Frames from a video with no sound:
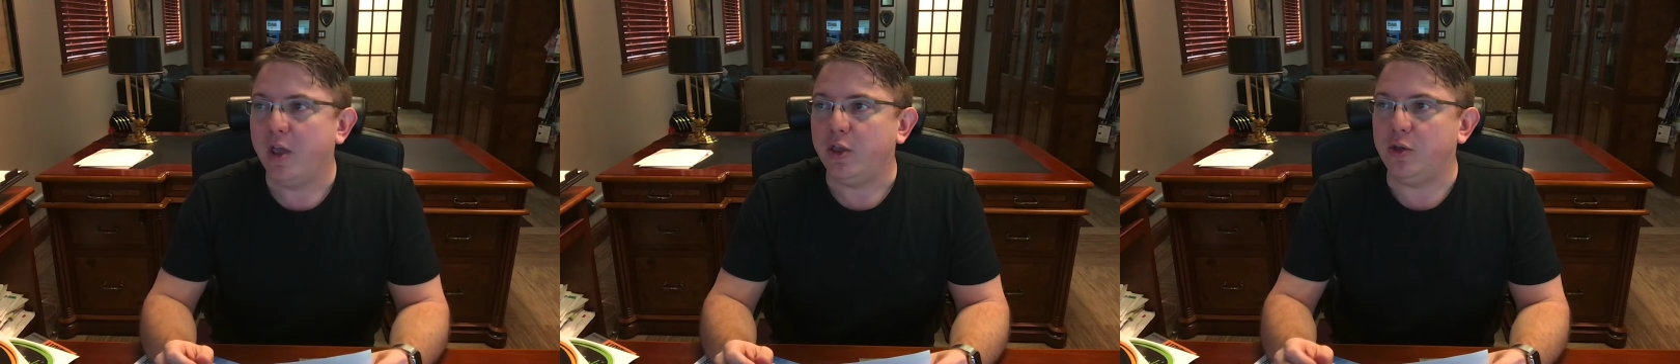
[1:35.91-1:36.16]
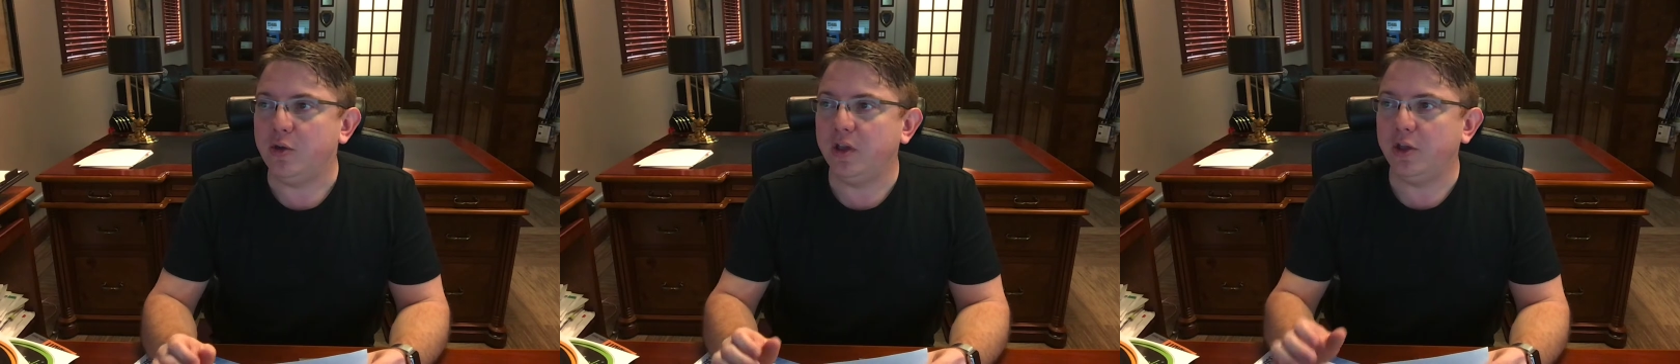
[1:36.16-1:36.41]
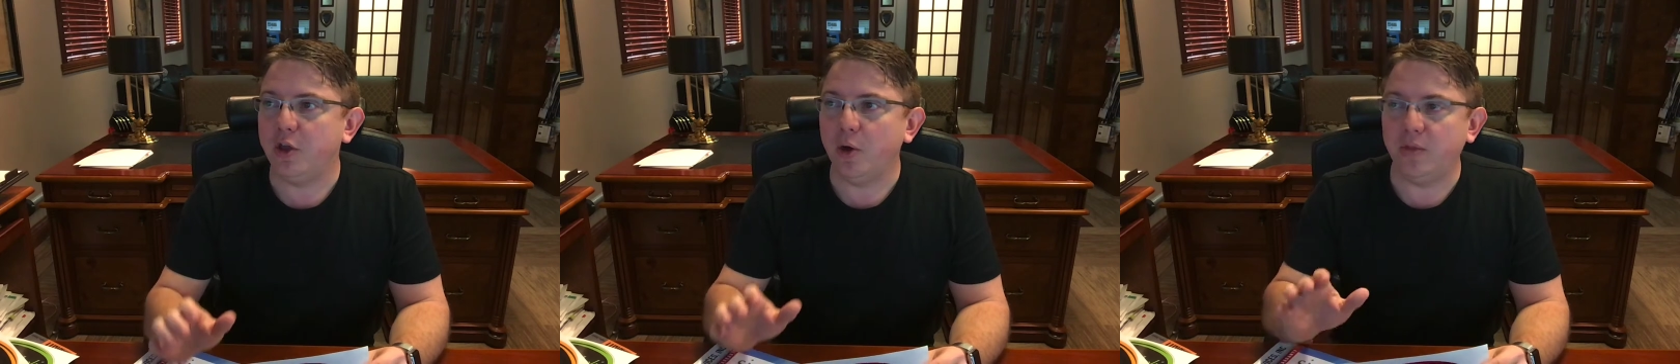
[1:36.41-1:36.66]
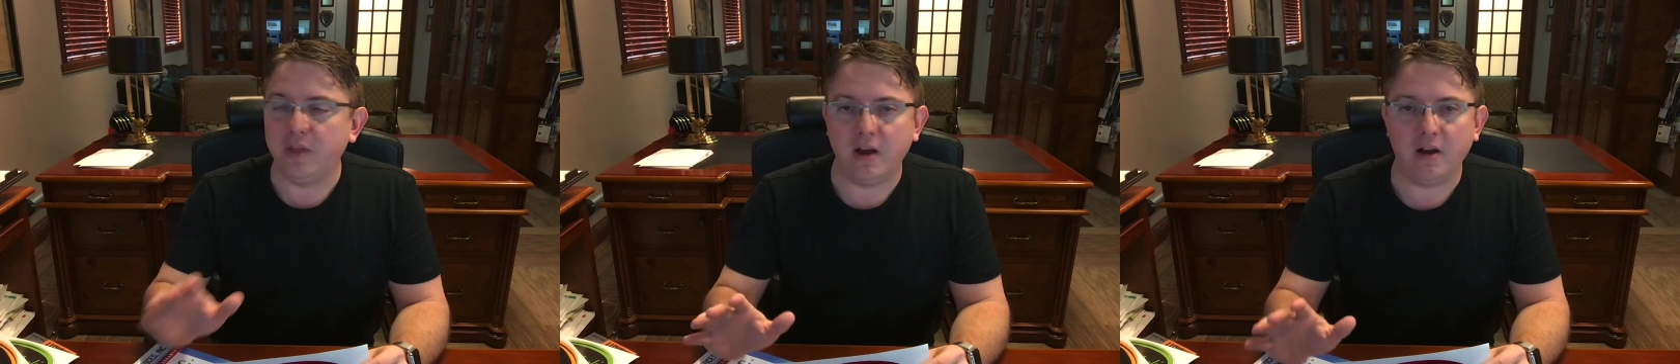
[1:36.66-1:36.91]
You can
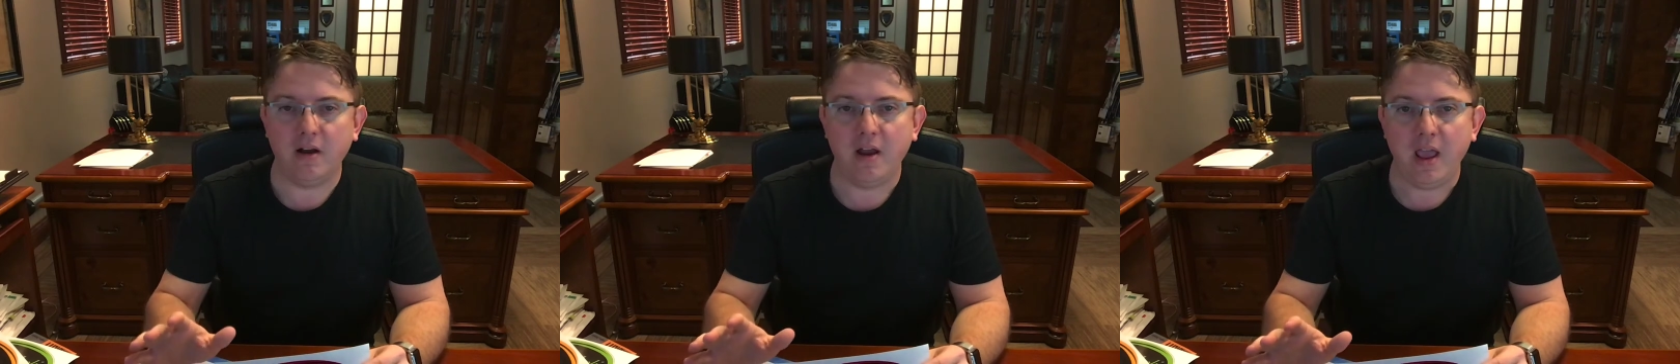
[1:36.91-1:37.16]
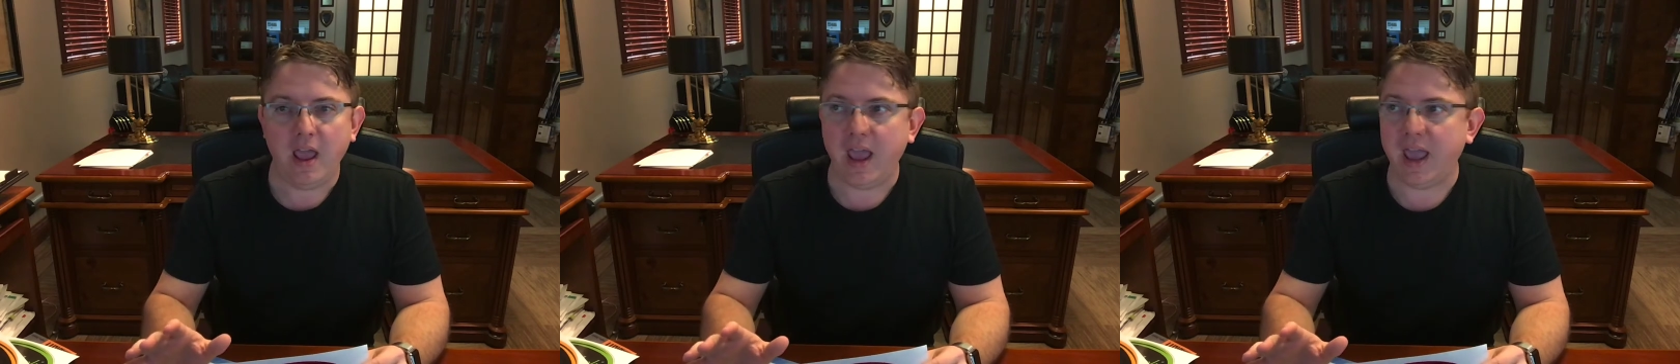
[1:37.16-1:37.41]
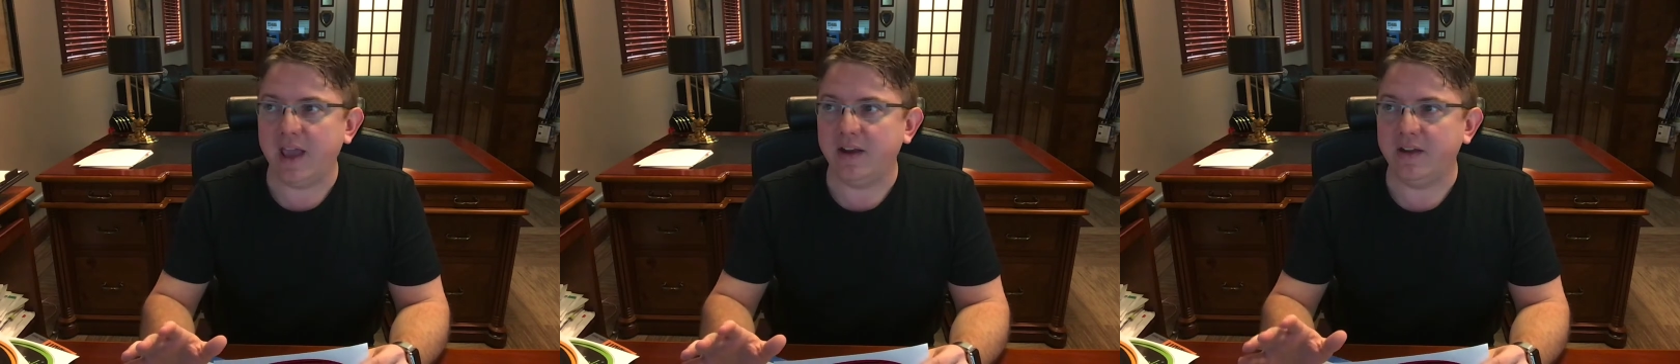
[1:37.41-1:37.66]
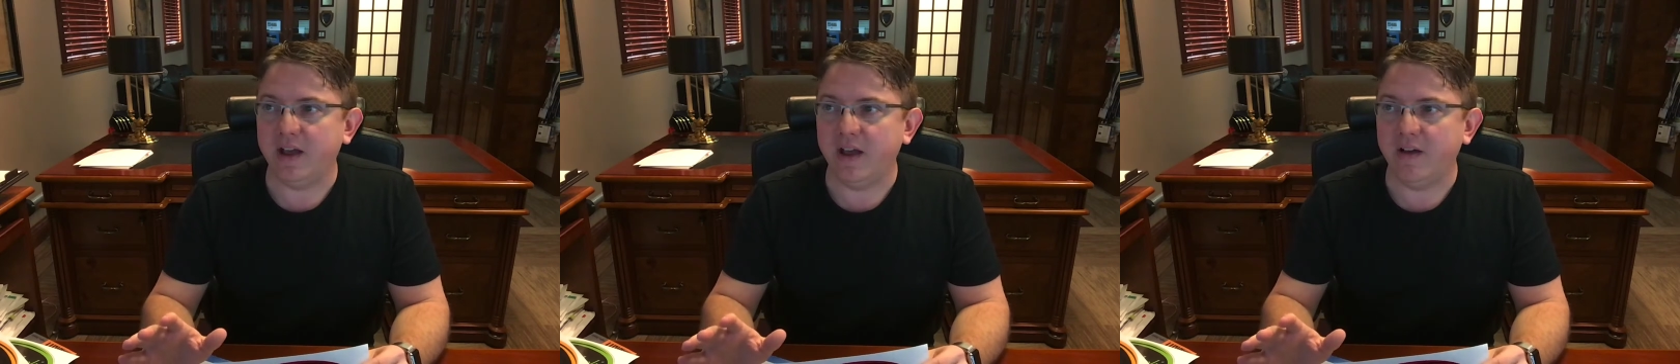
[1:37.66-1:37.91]
go there
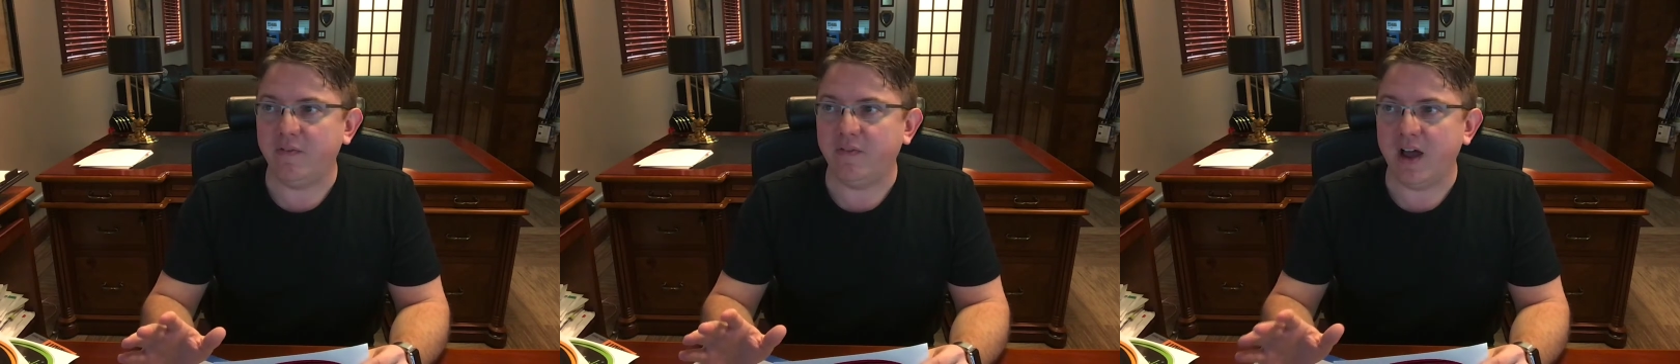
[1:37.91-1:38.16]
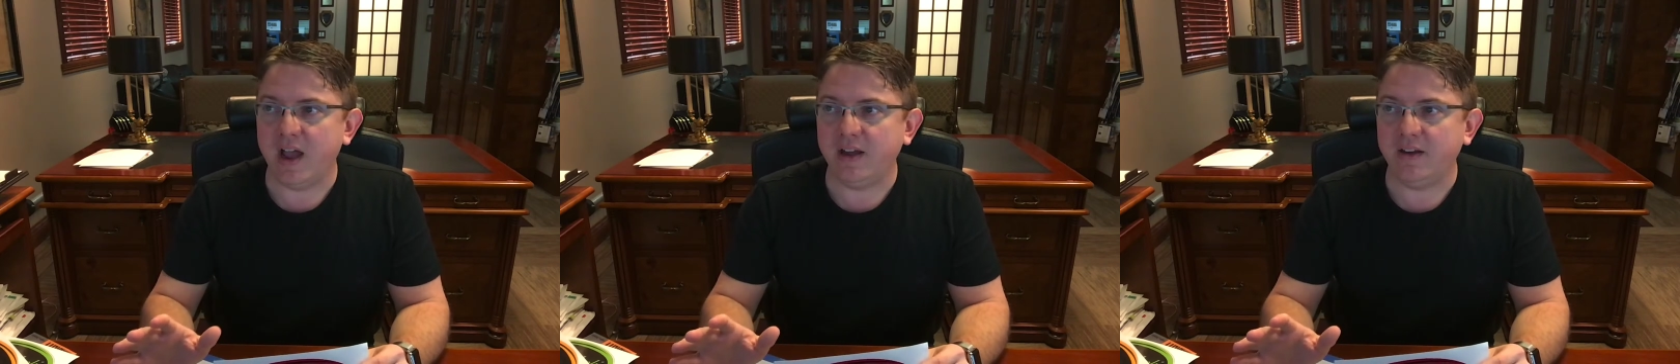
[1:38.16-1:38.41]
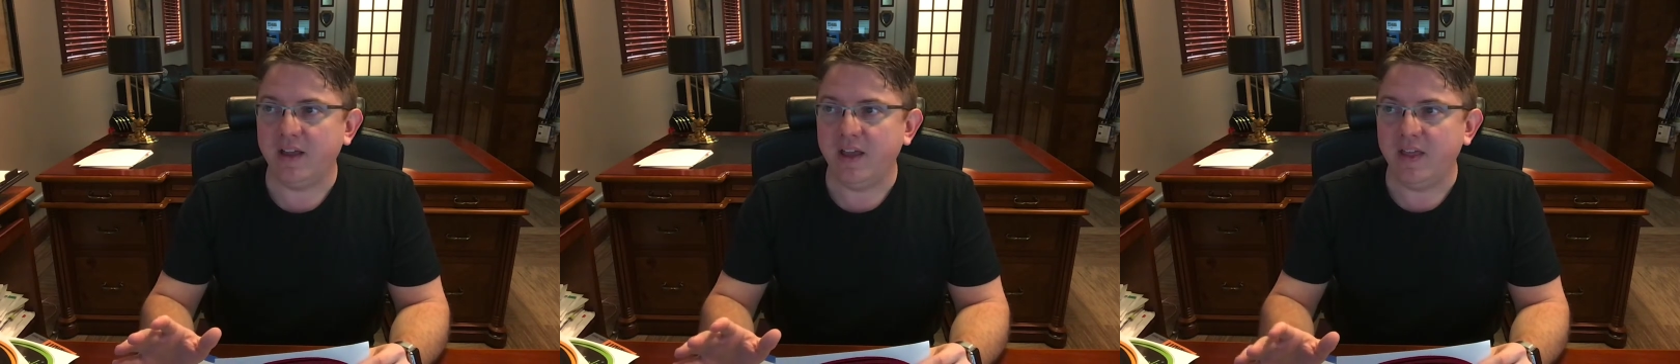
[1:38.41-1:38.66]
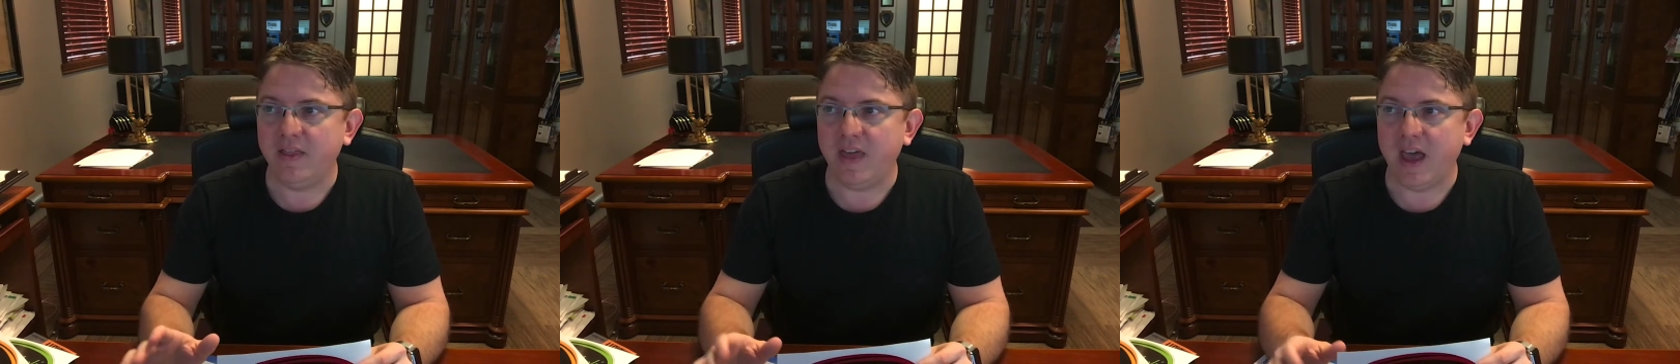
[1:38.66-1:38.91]
and find
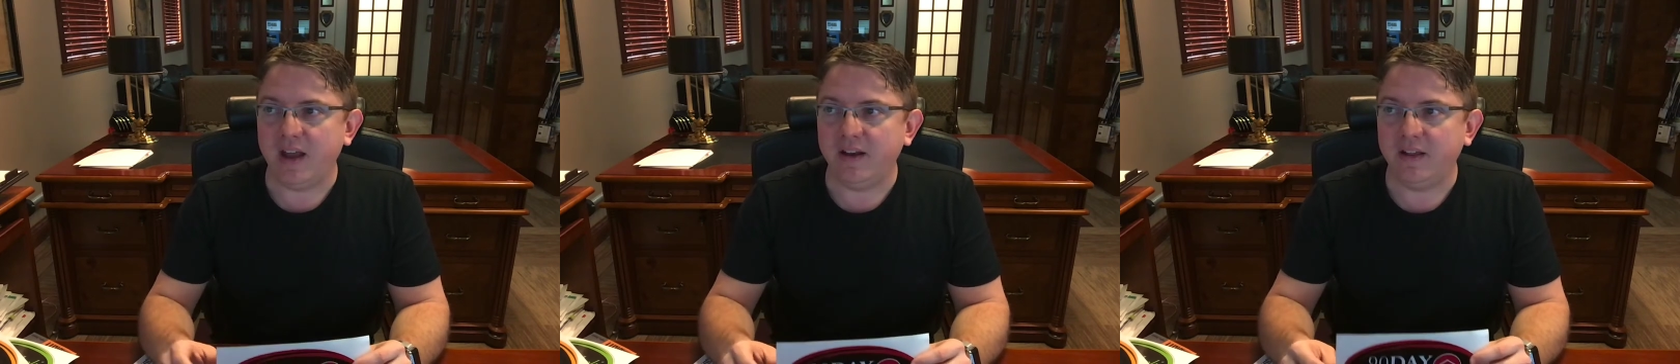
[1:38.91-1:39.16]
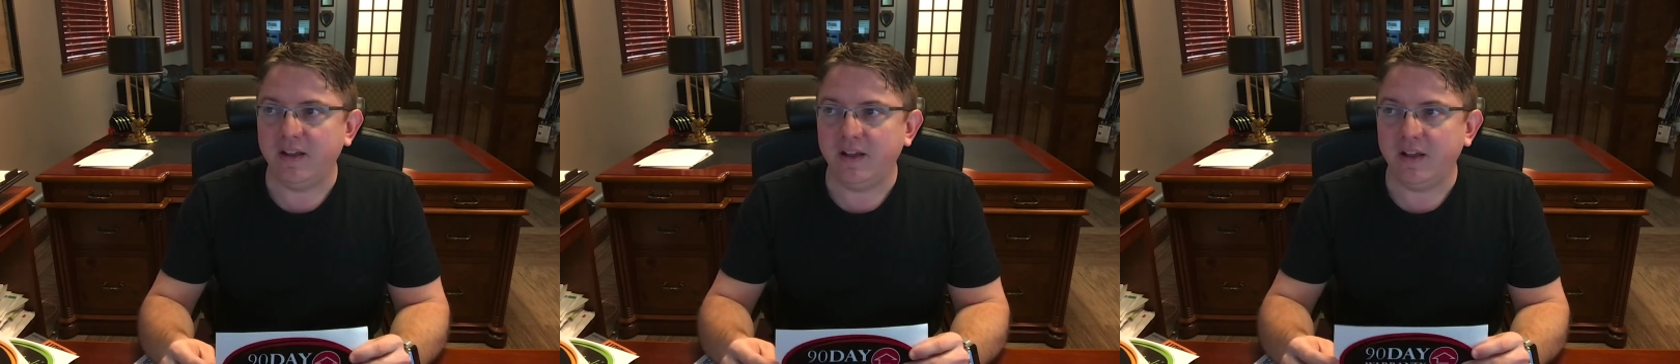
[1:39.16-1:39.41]
that